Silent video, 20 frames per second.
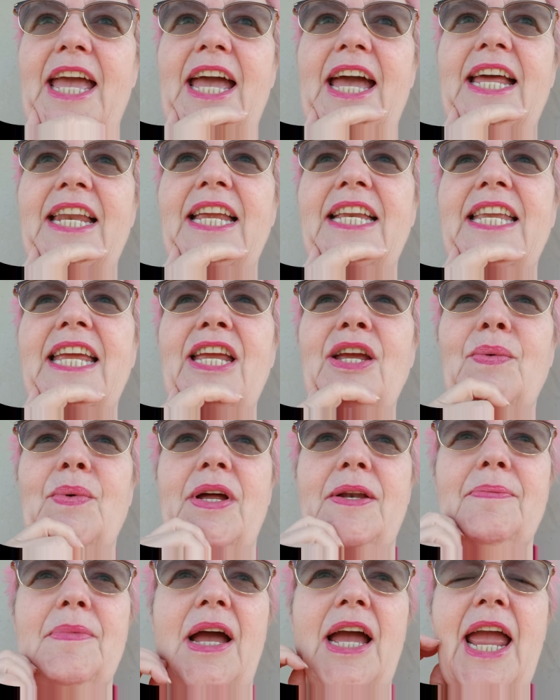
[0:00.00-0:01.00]
And I tell you
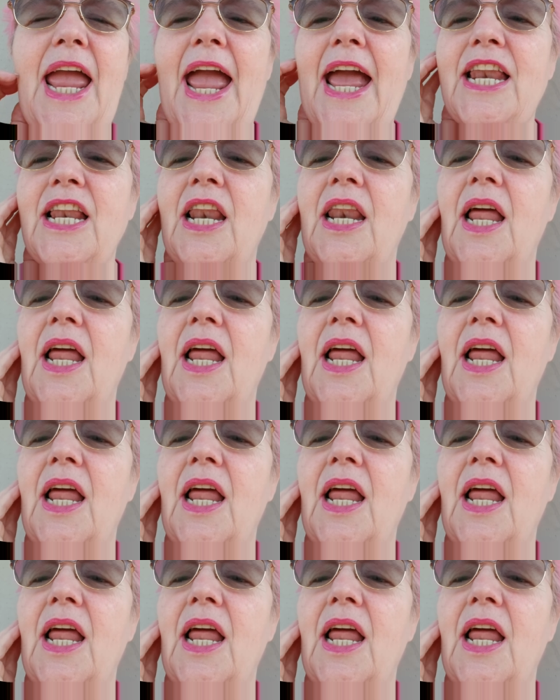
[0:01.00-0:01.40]
what, I'm